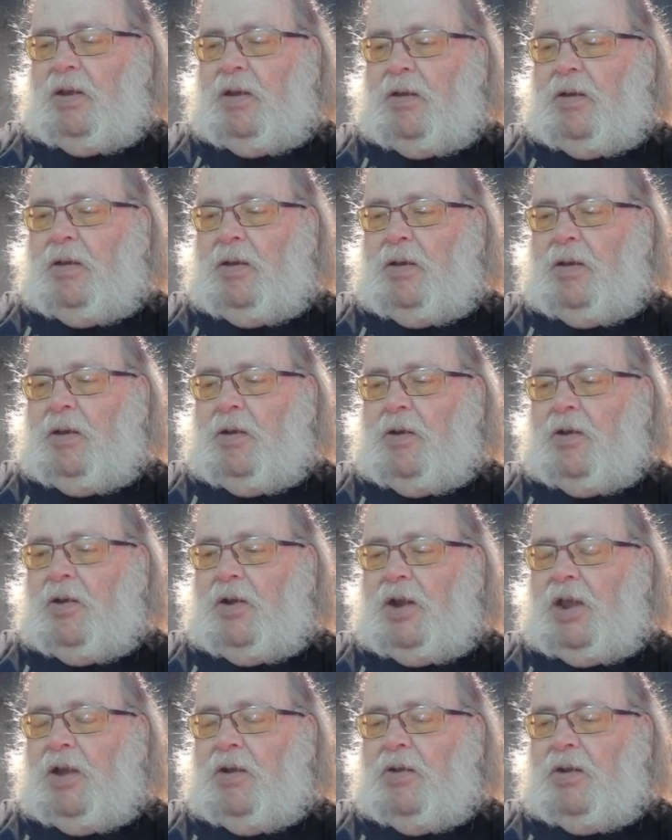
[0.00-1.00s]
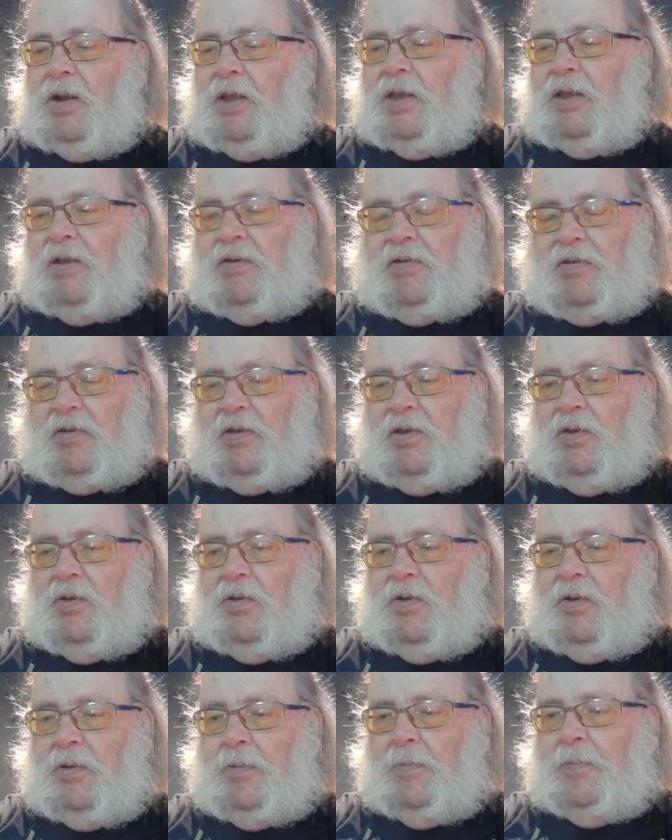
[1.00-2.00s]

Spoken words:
are inherently insecure.